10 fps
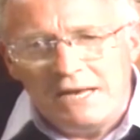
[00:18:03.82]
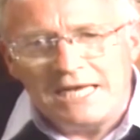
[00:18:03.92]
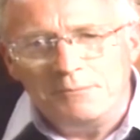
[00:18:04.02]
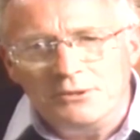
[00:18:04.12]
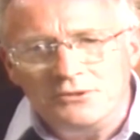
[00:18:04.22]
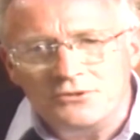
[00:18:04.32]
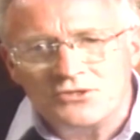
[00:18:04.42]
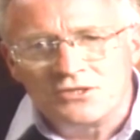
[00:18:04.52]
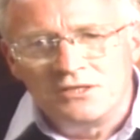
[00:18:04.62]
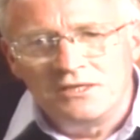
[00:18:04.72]

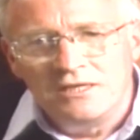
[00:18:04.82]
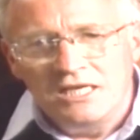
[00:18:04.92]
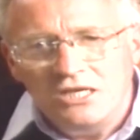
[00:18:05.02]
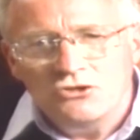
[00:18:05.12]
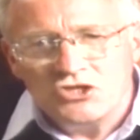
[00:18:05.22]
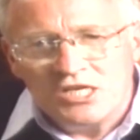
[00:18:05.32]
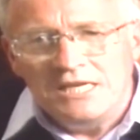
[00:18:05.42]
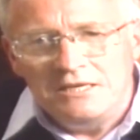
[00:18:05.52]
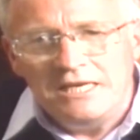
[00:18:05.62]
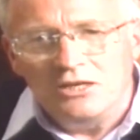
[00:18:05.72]
Bibles. Here's
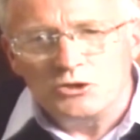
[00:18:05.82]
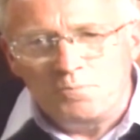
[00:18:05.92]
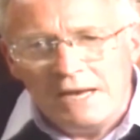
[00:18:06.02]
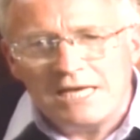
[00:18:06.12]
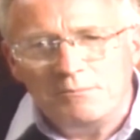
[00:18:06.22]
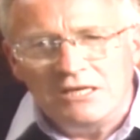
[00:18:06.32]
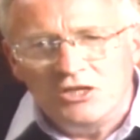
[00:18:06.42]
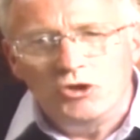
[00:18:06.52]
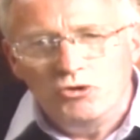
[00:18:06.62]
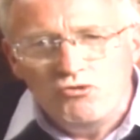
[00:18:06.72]
Tyndale's
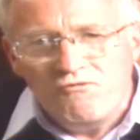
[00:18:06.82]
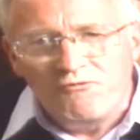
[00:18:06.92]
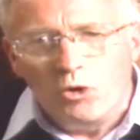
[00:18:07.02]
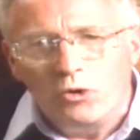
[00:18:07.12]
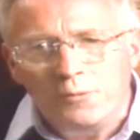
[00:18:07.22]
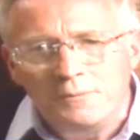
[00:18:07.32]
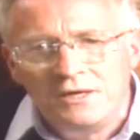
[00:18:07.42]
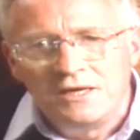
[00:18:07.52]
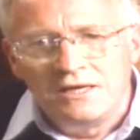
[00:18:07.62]
Bible in a new form,